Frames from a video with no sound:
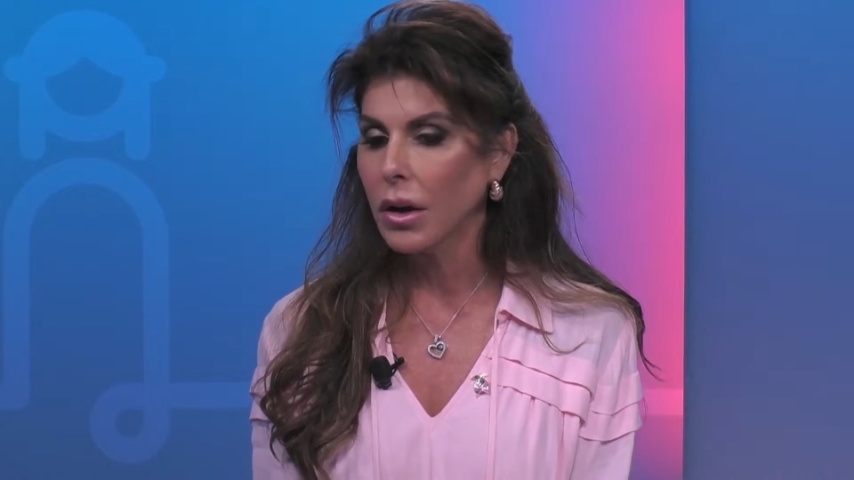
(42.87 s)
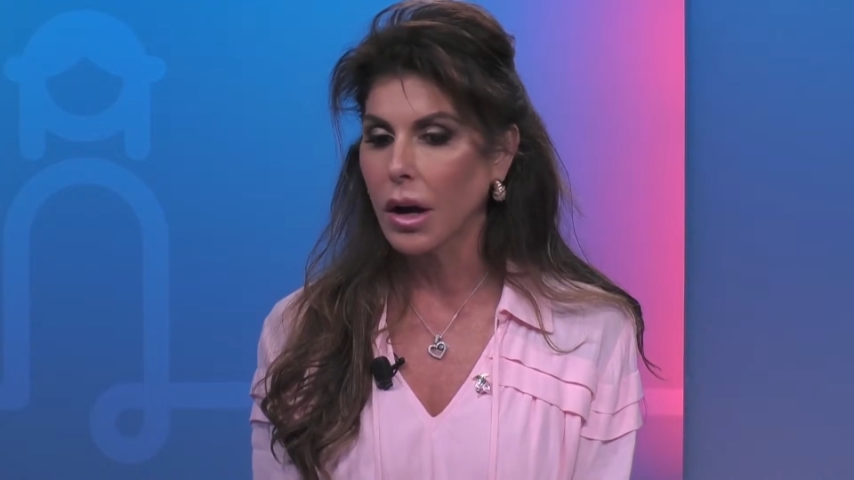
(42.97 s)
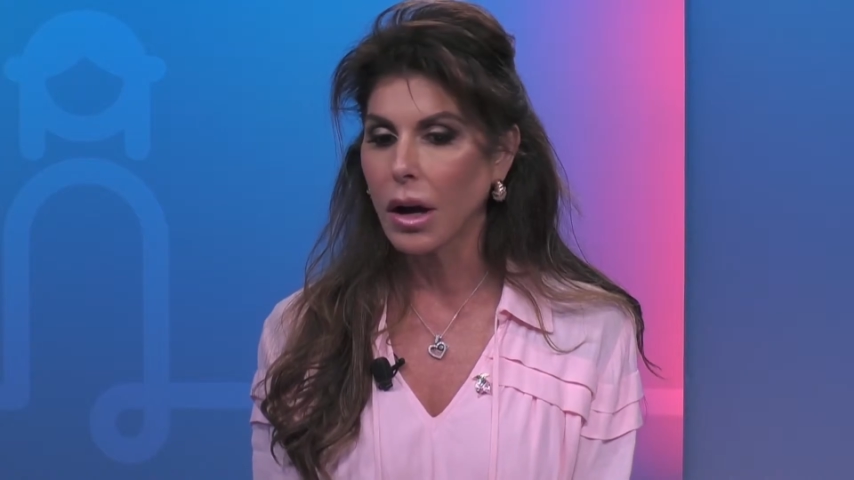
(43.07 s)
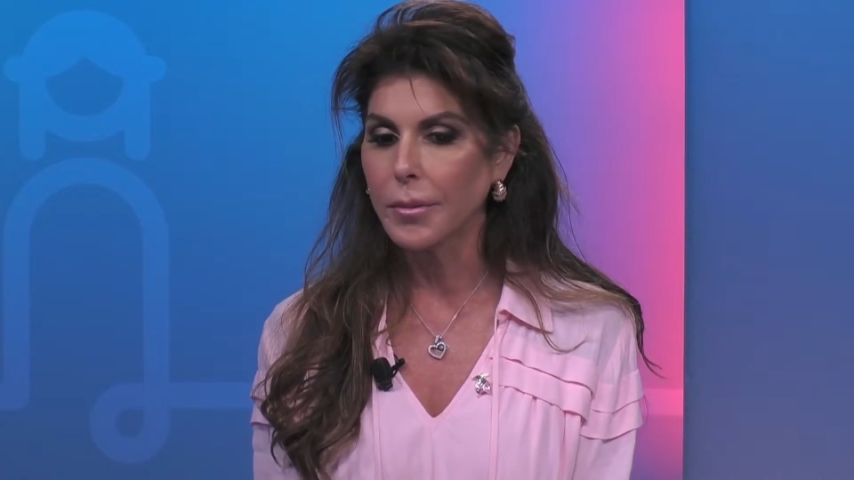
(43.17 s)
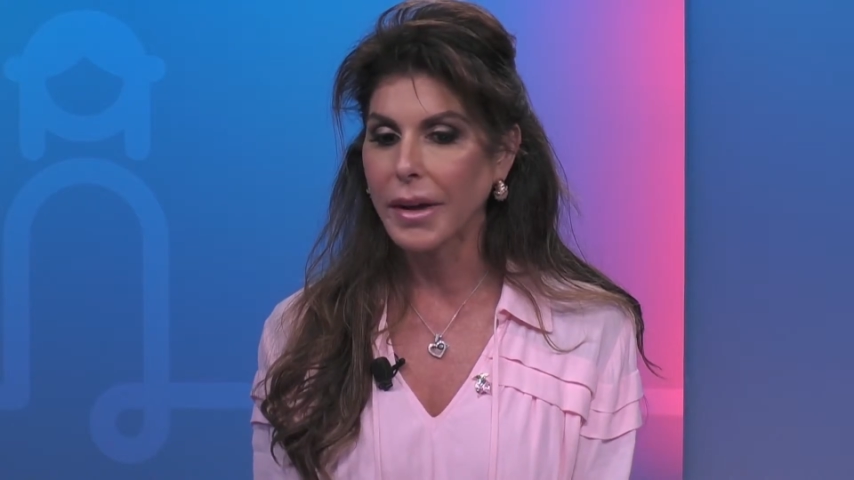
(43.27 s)

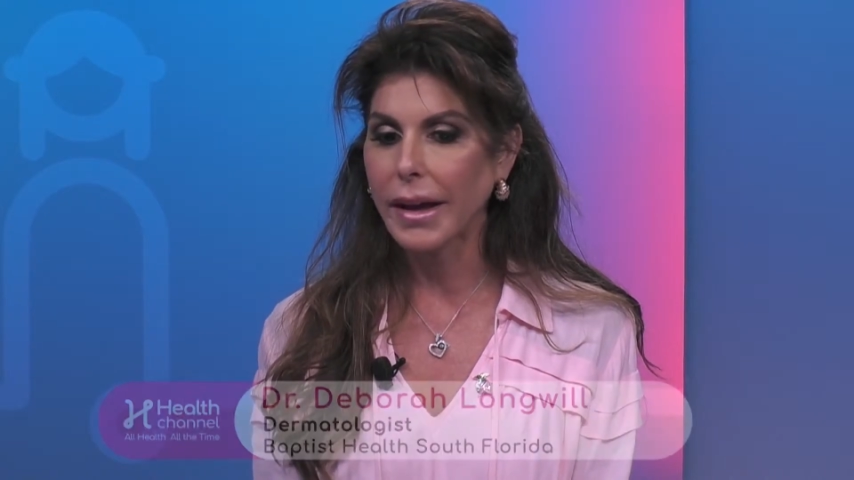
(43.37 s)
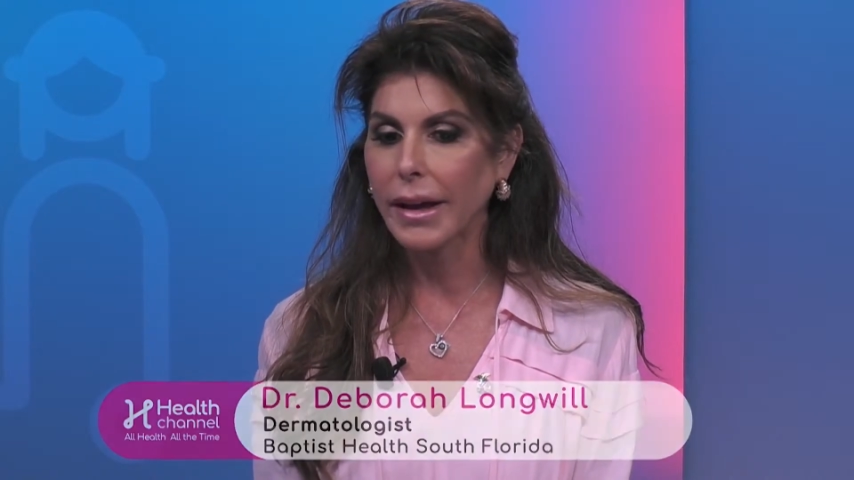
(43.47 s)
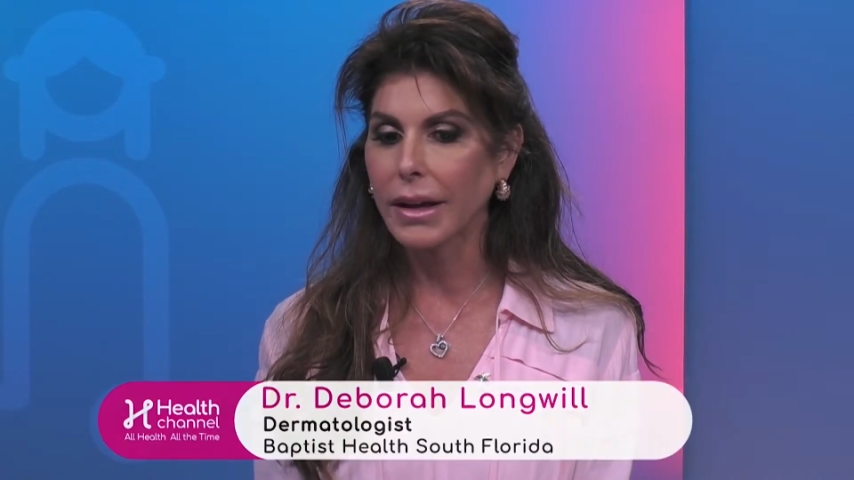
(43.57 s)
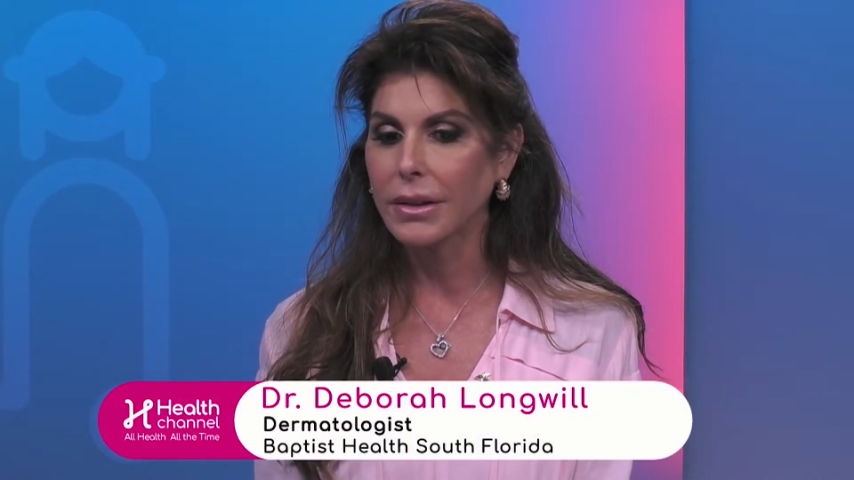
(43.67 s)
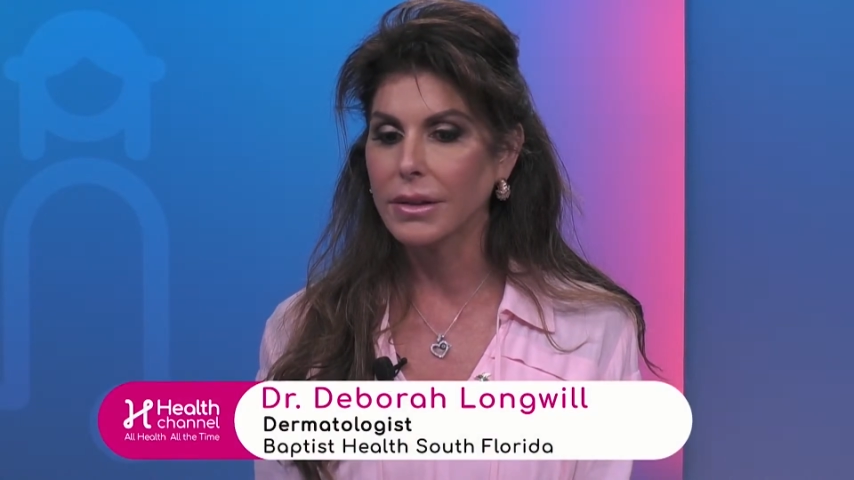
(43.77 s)
um,
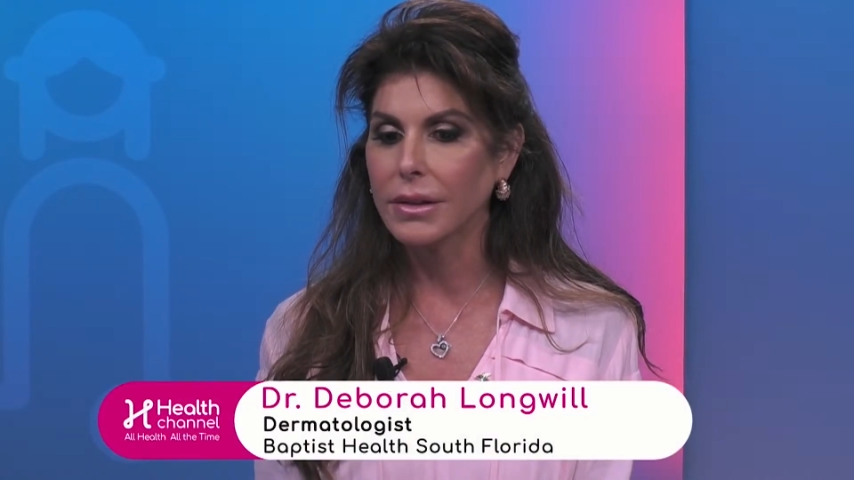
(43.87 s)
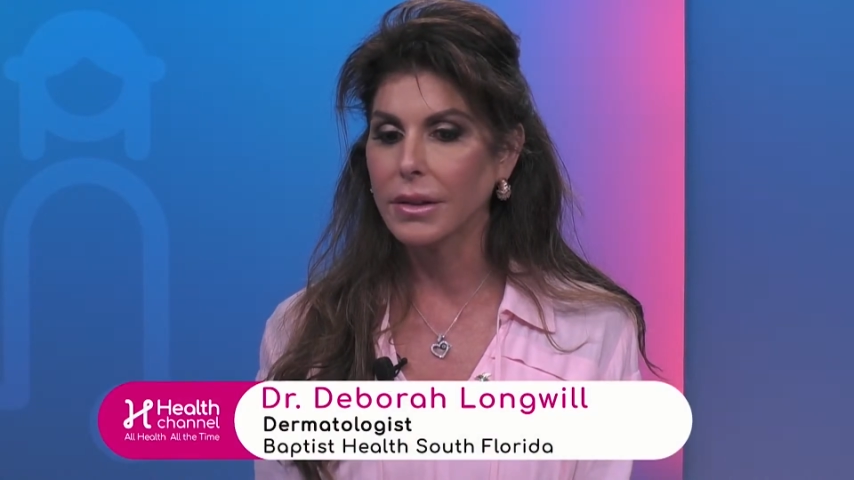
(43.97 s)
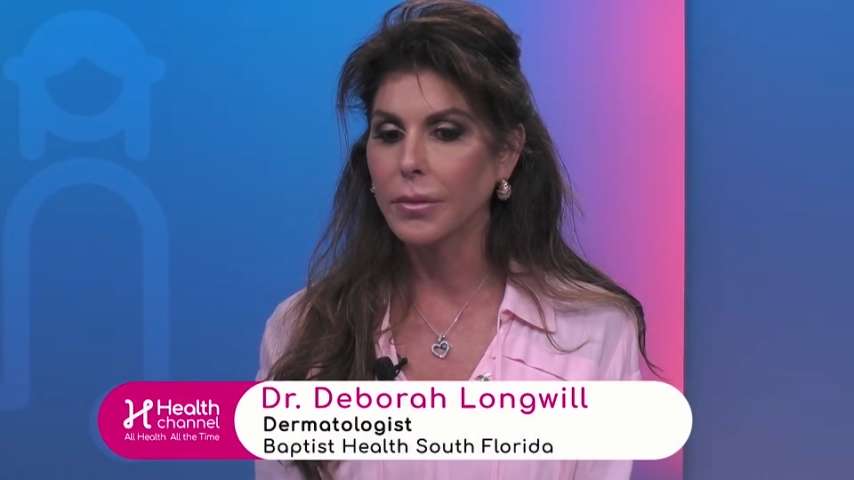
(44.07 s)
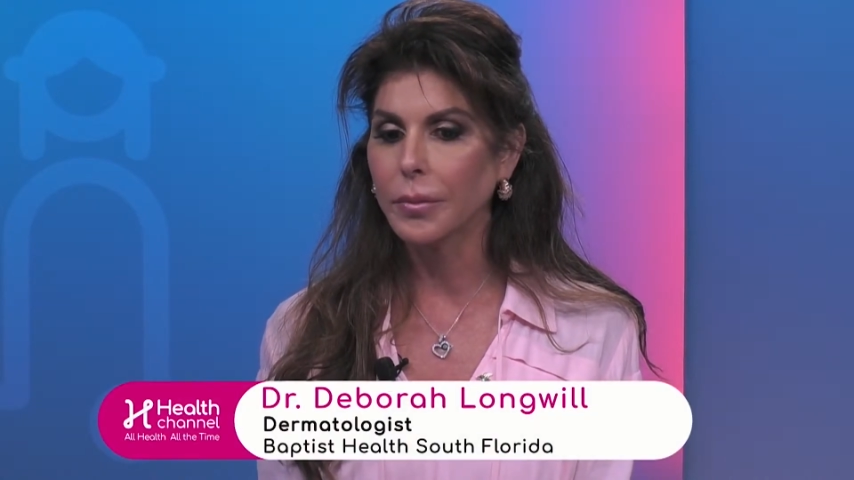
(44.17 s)
and